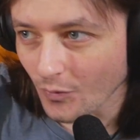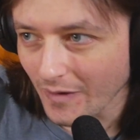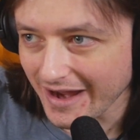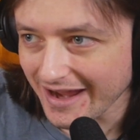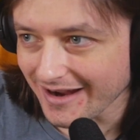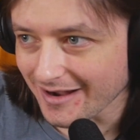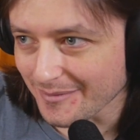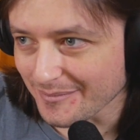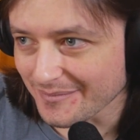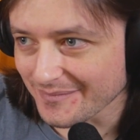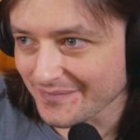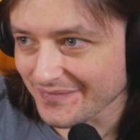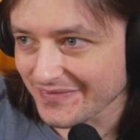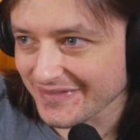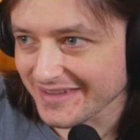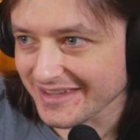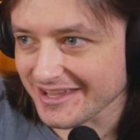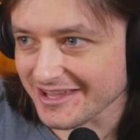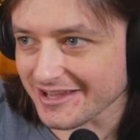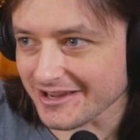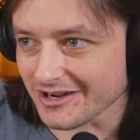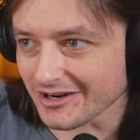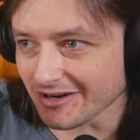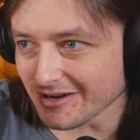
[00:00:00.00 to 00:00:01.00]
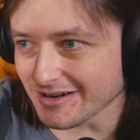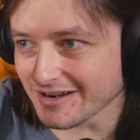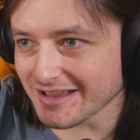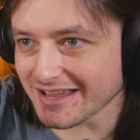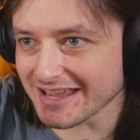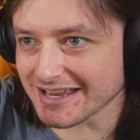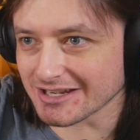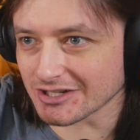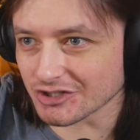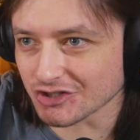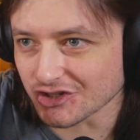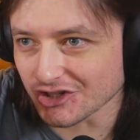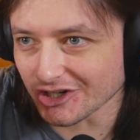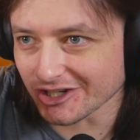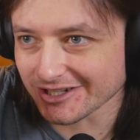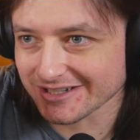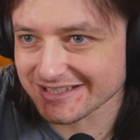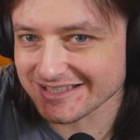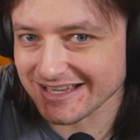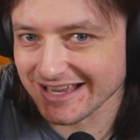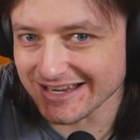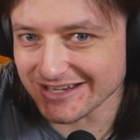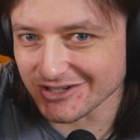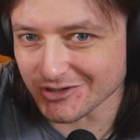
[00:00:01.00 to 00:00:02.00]
Wham. Here. It
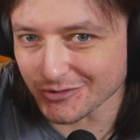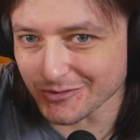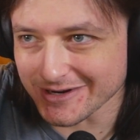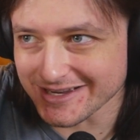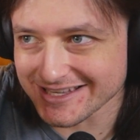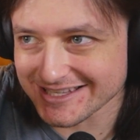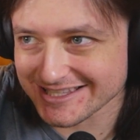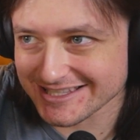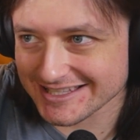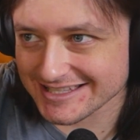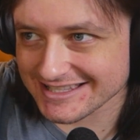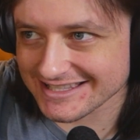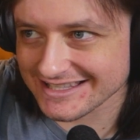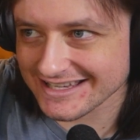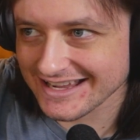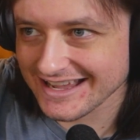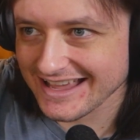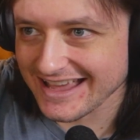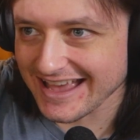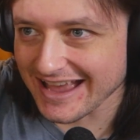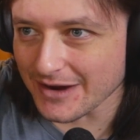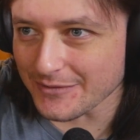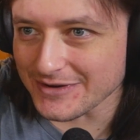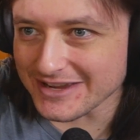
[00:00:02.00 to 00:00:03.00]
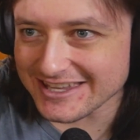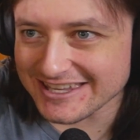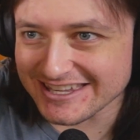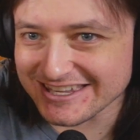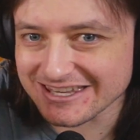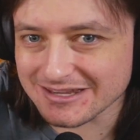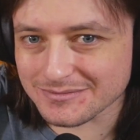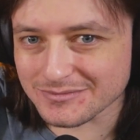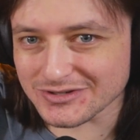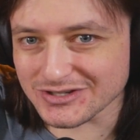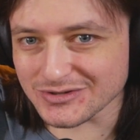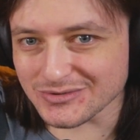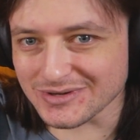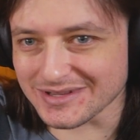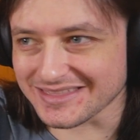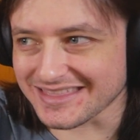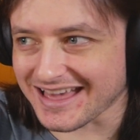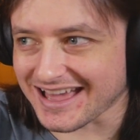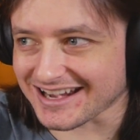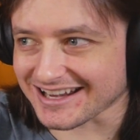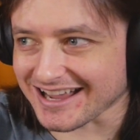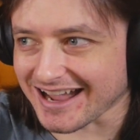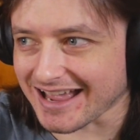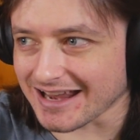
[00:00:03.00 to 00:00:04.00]
jerks and twists, and we keep doing
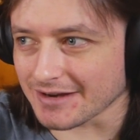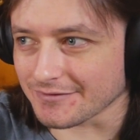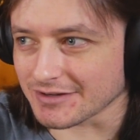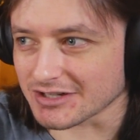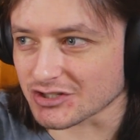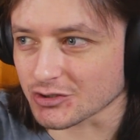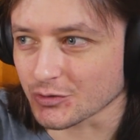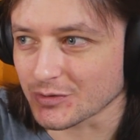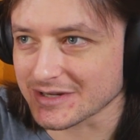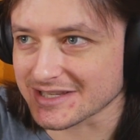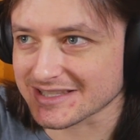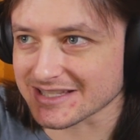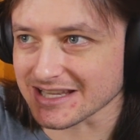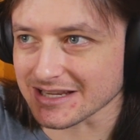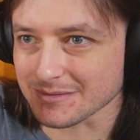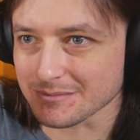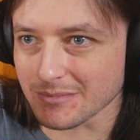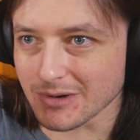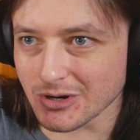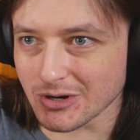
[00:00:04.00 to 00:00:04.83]
that kind of a twisting